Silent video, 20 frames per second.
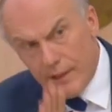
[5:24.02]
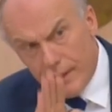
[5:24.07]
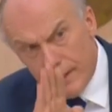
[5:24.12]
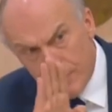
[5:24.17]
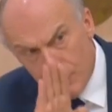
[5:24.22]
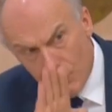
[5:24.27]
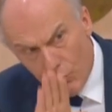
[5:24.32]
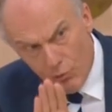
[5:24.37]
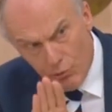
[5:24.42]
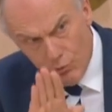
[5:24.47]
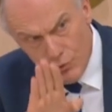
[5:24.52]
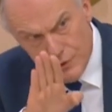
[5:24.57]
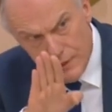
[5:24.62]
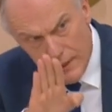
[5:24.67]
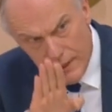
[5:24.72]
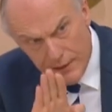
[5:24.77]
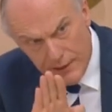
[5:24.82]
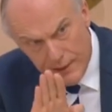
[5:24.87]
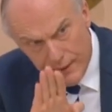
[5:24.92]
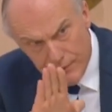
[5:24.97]
And
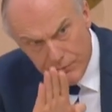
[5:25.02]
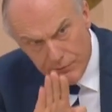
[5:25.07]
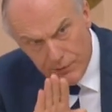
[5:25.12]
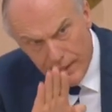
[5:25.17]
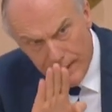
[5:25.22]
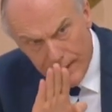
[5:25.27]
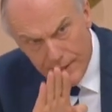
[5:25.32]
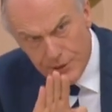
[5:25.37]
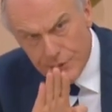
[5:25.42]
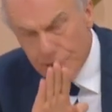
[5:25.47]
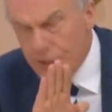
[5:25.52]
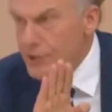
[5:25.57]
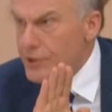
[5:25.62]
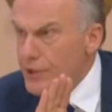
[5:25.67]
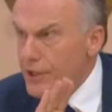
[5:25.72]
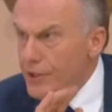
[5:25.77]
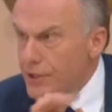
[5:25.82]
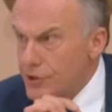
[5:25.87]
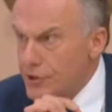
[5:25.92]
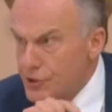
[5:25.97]
also in relation
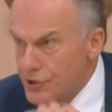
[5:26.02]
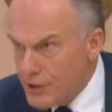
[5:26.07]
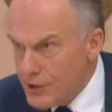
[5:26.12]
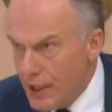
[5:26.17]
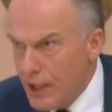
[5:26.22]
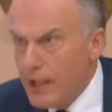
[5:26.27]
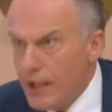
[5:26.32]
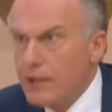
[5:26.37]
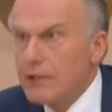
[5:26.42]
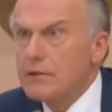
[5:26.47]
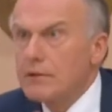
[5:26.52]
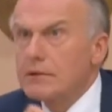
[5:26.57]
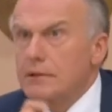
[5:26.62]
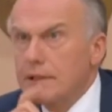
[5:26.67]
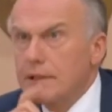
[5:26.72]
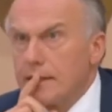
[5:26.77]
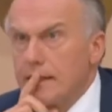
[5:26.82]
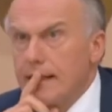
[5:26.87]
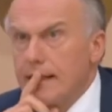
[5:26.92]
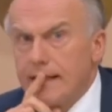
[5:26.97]
to the child,
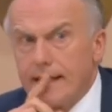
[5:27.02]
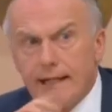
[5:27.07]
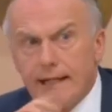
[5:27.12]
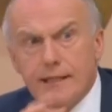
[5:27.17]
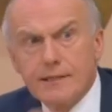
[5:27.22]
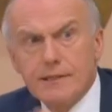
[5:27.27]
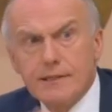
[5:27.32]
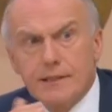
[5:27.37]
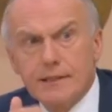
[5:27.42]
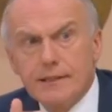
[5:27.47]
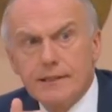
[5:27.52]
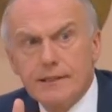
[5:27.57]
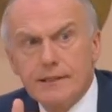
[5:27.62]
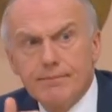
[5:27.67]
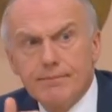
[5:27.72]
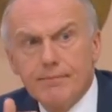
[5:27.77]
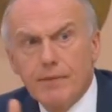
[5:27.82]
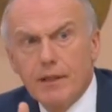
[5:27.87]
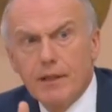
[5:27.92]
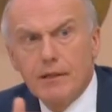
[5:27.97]
can I ask
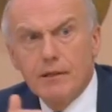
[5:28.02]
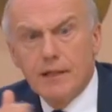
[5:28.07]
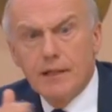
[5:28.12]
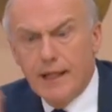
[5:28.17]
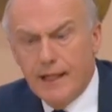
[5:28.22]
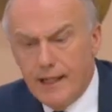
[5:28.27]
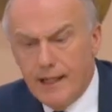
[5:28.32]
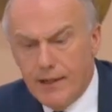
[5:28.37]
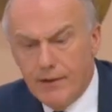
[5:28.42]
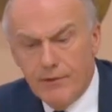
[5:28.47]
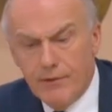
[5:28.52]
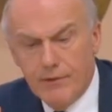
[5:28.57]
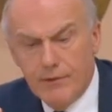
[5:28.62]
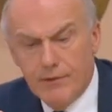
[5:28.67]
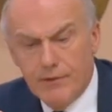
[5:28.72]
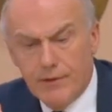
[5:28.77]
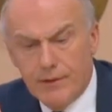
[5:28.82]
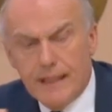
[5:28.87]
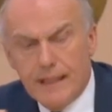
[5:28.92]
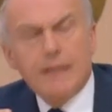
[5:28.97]
how
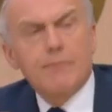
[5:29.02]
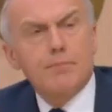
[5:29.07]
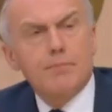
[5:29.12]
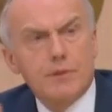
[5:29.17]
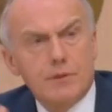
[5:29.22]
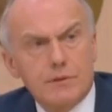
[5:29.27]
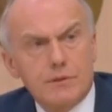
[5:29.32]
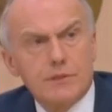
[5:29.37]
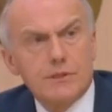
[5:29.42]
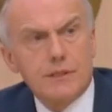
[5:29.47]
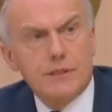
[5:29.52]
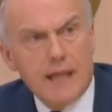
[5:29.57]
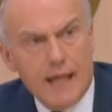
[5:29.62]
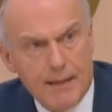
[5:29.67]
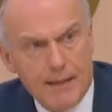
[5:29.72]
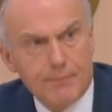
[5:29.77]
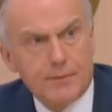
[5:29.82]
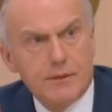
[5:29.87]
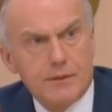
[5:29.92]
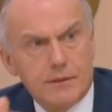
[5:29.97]
that person
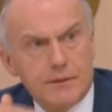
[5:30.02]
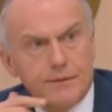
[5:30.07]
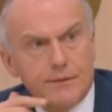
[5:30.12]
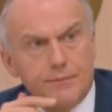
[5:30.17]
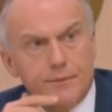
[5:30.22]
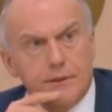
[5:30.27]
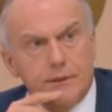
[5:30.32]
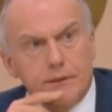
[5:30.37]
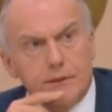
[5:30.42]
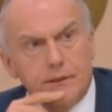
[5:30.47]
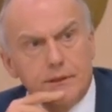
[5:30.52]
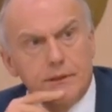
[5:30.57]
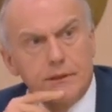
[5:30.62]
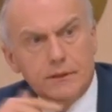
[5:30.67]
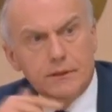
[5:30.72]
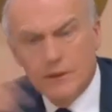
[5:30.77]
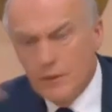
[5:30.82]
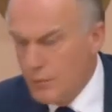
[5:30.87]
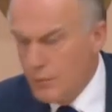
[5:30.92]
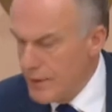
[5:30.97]
happened to be
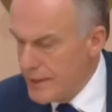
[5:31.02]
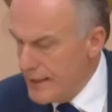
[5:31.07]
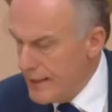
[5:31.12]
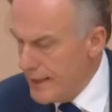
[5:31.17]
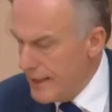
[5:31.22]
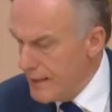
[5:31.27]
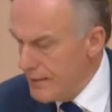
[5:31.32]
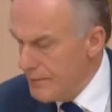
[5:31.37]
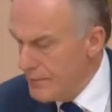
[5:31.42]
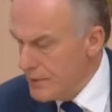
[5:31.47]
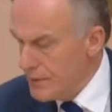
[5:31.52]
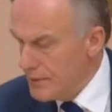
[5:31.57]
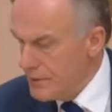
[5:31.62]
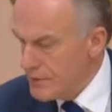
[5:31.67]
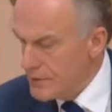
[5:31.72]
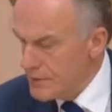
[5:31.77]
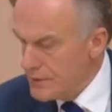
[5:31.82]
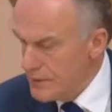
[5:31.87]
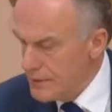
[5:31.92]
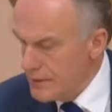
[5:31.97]
with the
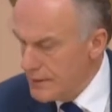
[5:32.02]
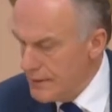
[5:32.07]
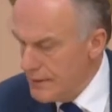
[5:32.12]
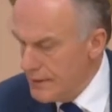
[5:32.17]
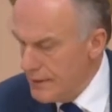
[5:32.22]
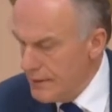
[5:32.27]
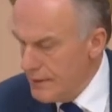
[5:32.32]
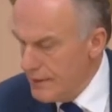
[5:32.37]
ABC?